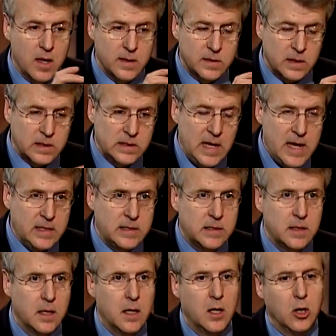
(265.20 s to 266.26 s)

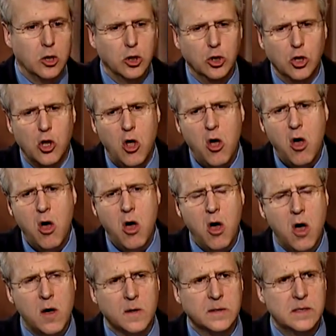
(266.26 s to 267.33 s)
Success,
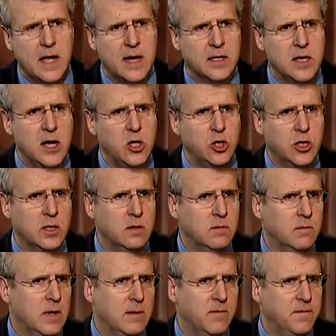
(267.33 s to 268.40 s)
long stagnation,
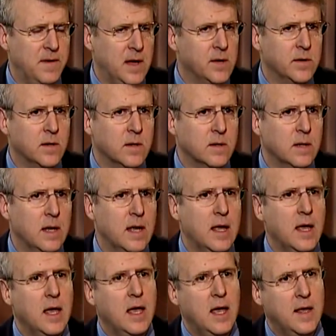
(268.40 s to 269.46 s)
failure,
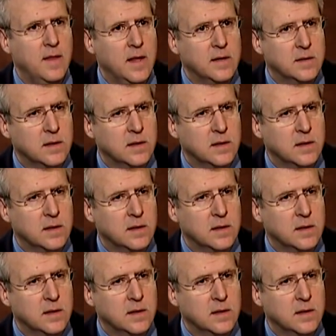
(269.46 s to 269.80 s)
and then